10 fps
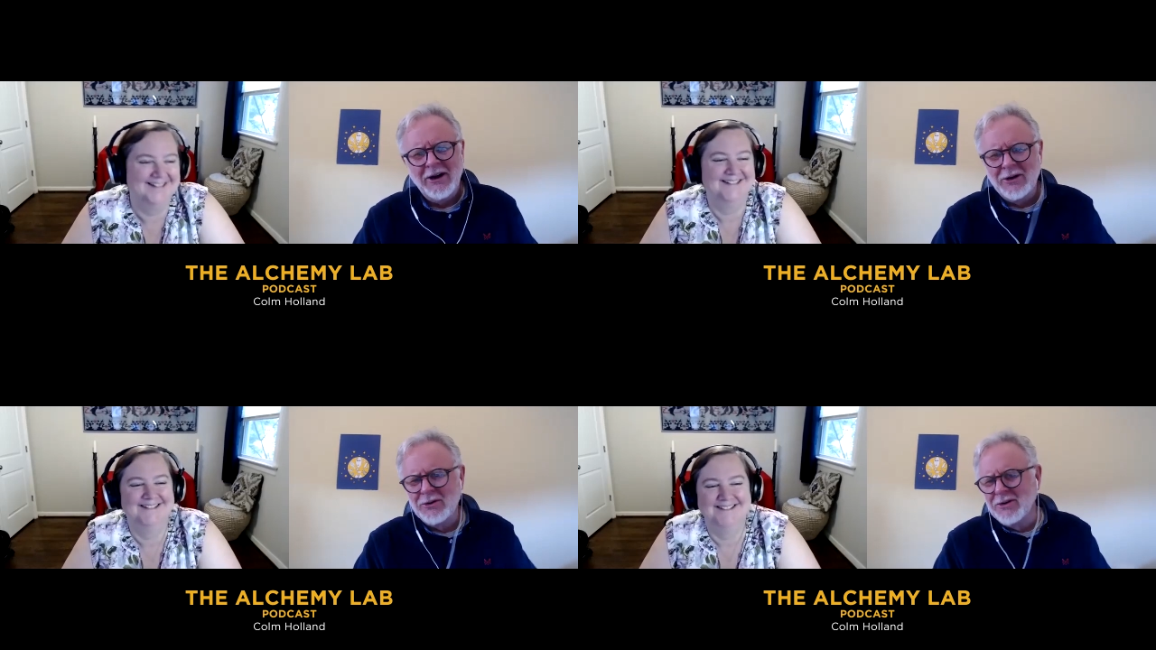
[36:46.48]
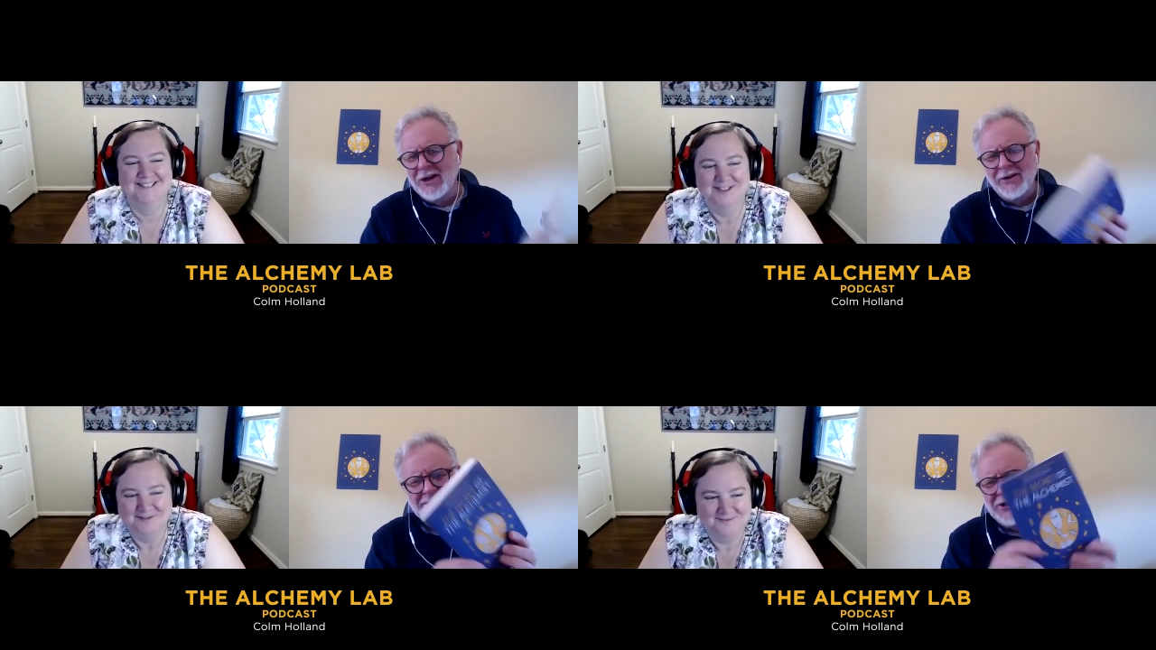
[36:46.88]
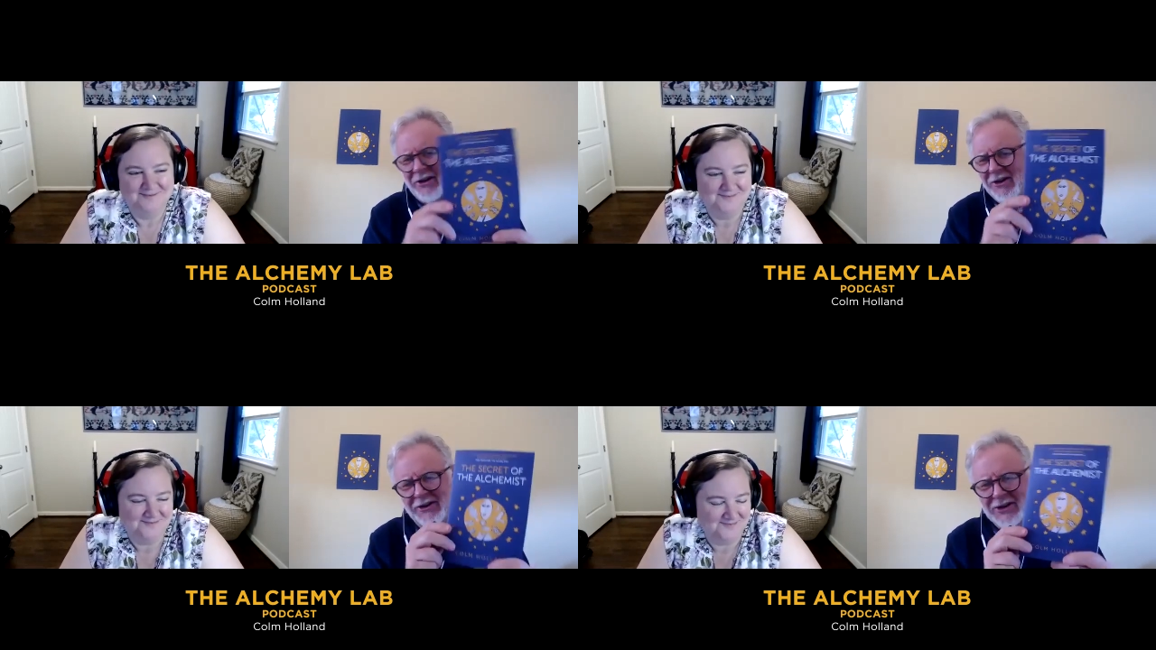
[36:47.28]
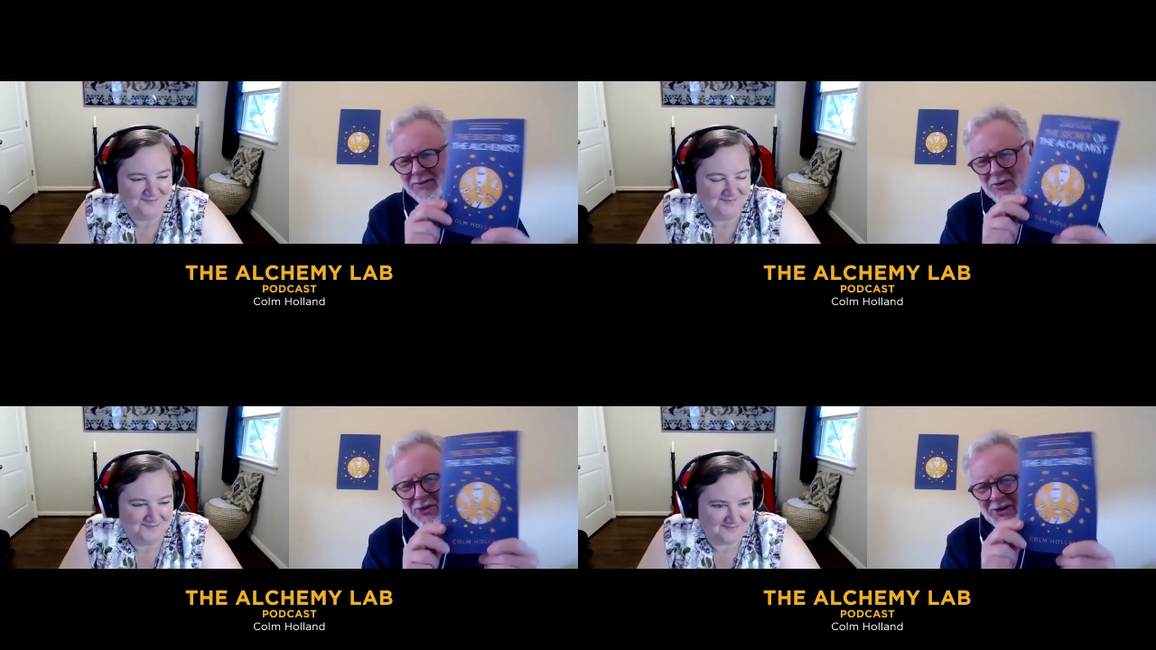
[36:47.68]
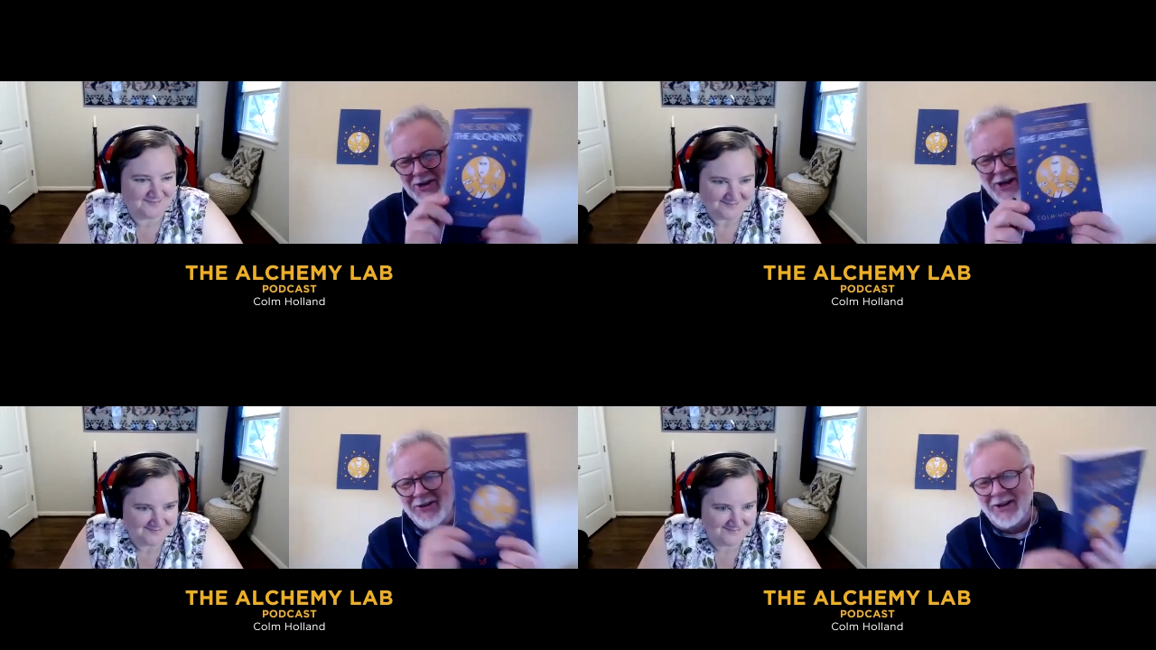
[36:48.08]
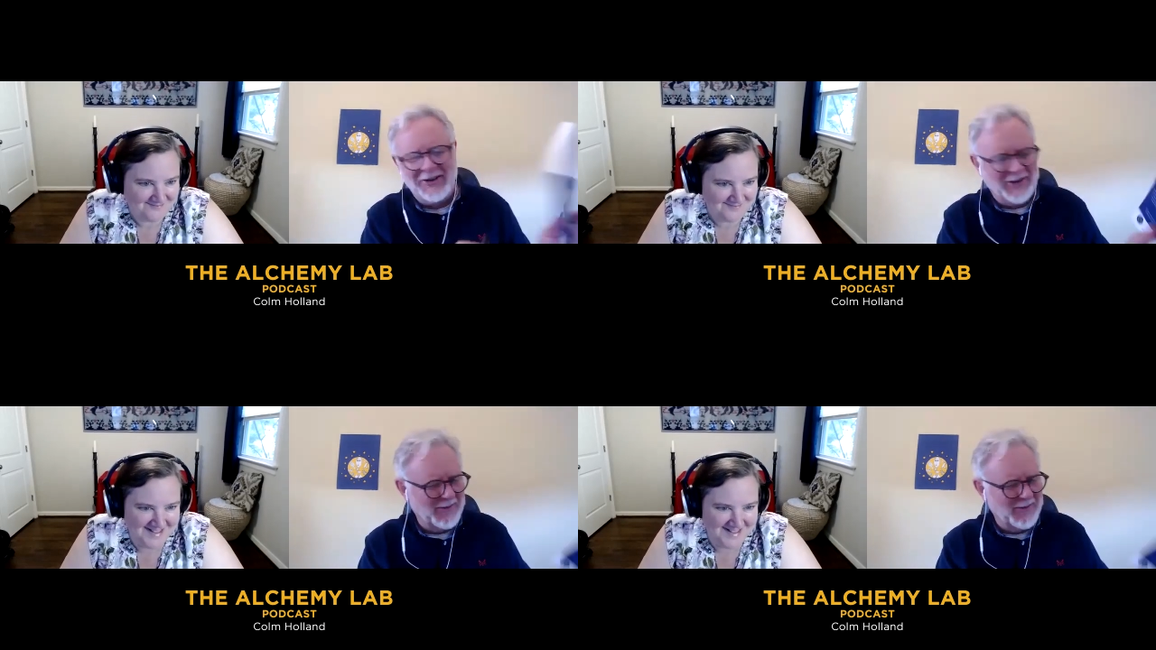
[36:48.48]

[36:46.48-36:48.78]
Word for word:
Speaker 1: oh no, it's not in this book. No, no, no.